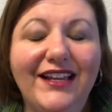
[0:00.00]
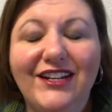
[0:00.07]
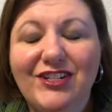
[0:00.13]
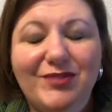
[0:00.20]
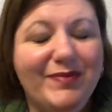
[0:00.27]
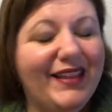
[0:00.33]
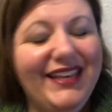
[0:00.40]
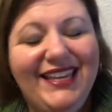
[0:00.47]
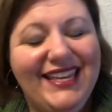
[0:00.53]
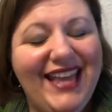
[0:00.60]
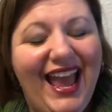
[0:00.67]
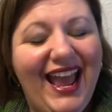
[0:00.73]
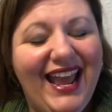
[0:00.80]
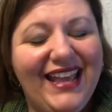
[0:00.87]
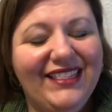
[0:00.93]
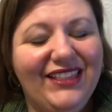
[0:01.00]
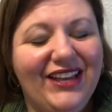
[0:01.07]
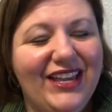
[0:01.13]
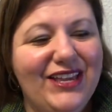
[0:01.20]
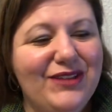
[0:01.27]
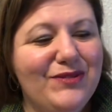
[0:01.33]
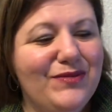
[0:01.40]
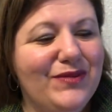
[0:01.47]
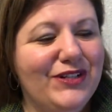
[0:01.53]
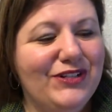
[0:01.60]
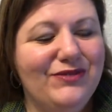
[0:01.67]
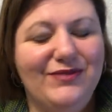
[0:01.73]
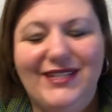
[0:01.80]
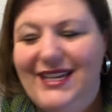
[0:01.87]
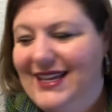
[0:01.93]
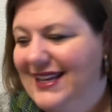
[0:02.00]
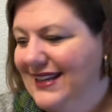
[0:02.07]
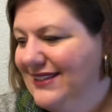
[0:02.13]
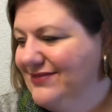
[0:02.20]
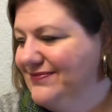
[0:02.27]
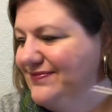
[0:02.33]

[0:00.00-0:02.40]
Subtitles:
just be like, yay, look at you, what you did.